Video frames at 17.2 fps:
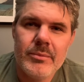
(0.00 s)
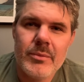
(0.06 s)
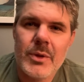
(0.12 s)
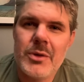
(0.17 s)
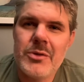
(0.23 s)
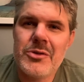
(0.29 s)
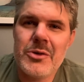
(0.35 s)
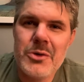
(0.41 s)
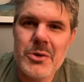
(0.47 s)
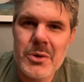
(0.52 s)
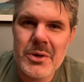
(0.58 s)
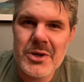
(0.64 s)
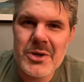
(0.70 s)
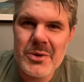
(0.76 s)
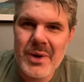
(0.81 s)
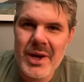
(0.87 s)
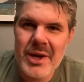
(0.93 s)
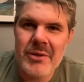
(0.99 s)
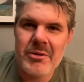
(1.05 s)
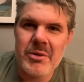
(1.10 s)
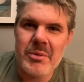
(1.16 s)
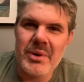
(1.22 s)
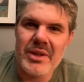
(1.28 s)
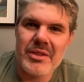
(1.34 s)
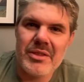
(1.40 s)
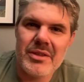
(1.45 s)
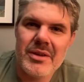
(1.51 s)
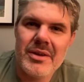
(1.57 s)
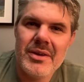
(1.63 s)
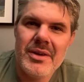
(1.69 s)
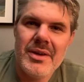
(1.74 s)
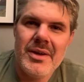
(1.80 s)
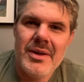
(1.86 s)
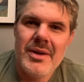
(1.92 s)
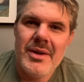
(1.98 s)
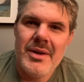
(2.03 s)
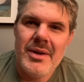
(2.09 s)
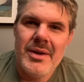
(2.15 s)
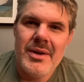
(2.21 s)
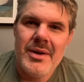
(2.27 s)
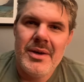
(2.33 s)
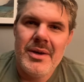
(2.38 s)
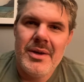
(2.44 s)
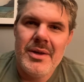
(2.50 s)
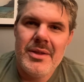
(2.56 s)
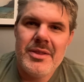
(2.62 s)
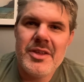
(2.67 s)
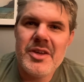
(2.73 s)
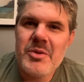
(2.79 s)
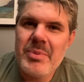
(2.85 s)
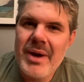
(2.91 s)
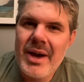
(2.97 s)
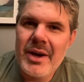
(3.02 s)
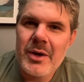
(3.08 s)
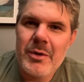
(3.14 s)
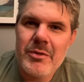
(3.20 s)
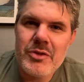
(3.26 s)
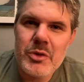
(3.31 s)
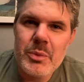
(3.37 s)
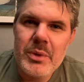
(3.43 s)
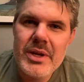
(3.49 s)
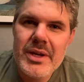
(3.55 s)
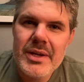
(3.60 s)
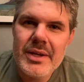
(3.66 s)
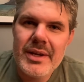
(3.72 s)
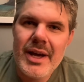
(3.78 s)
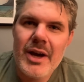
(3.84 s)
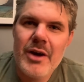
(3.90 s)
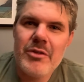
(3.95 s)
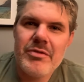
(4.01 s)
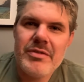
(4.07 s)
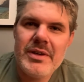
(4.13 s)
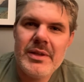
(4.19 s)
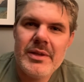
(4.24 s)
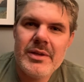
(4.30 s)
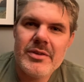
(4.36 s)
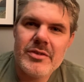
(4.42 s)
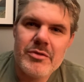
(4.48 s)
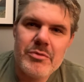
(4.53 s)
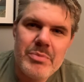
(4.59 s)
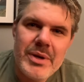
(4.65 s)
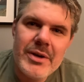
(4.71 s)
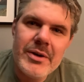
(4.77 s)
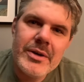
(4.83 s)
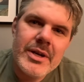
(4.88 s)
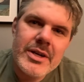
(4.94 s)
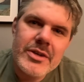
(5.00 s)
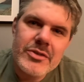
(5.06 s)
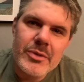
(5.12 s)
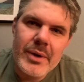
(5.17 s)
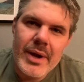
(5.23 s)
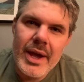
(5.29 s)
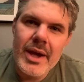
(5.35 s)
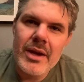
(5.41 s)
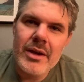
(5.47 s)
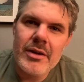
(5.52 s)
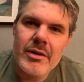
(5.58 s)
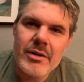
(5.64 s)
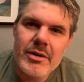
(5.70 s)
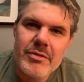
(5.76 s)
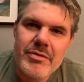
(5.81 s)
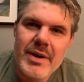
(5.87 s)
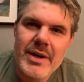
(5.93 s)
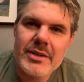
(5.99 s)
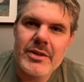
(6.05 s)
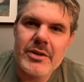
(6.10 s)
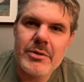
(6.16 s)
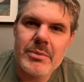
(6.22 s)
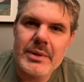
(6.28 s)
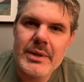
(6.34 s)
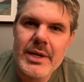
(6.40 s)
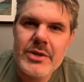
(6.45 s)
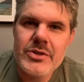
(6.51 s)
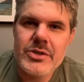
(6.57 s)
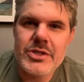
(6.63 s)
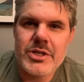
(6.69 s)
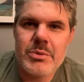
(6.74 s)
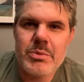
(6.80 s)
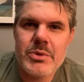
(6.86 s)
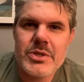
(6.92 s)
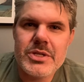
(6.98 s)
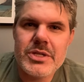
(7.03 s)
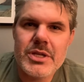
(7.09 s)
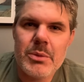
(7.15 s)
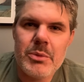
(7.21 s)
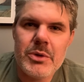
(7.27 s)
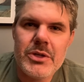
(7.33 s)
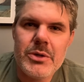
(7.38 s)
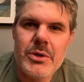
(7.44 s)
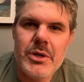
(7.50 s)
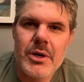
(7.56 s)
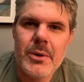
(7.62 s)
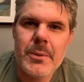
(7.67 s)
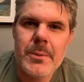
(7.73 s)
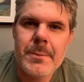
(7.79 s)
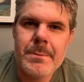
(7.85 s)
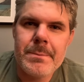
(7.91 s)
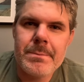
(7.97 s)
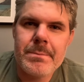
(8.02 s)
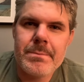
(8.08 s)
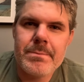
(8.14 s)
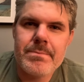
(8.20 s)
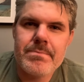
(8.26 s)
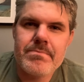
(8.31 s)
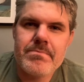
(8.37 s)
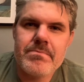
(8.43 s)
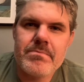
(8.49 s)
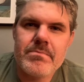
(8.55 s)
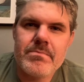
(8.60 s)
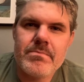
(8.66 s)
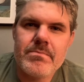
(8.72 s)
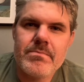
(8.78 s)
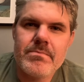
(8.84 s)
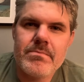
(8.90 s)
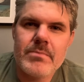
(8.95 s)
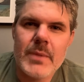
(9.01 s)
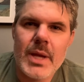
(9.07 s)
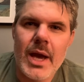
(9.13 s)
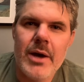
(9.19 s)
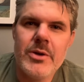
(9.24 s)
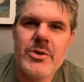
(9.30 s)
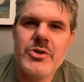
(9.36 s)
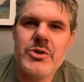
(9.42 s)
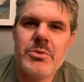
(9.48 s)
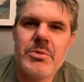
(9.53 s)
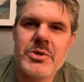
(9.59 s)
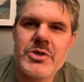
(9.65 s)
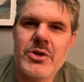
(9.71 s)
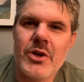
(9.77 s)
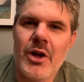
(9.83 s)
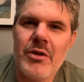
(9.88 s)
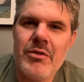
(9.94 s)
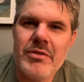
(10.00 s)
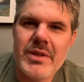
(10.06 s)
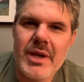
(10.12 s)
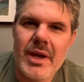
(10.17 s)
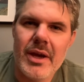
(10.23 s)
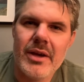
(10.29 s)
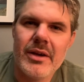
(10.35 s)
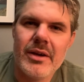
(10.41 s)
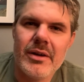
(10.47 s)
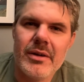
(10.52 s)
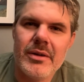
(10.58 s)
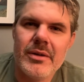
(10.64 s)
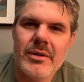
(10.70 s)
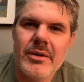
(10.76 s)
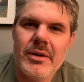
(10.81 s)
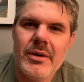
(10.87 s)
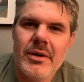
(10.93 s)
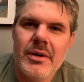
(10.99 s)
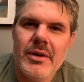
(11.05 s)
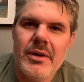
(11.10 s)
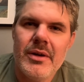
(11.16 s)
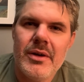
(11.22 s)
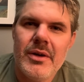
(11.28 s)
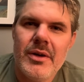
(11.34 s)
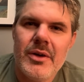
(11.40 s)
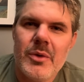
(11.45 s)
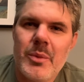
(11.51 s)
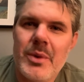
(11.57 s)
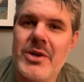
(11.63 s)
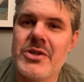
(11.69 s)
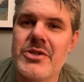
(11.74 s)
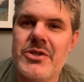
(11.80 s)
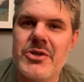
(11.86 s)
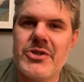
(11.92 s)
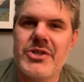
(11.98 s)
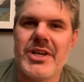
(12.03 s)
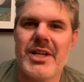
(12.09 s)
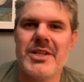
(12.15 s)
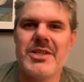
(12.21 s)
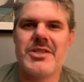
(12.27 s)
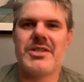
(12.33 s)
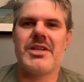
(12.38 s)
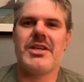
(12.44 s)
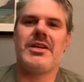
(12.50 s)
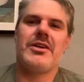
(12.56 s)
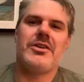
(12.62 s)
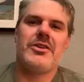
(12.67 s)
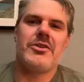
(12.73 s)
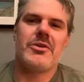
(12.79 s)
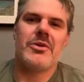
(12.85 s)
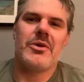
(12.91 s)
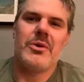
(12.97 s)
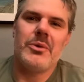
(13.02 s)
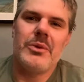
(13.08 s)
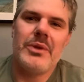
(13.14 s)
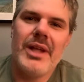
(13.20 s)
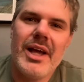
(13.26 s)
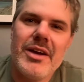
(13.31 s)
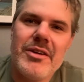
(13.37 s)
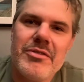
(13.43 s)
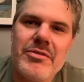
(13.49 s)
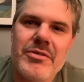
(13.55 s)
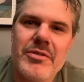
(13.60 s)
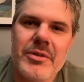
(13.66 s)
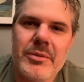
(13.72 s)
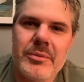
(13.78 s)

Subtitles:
So who are you angry with? Think back over the week and how feelings of bitterness or anger affected a relationship with someone you know. How did you resolve the anger? Where's there jealousy in your own life?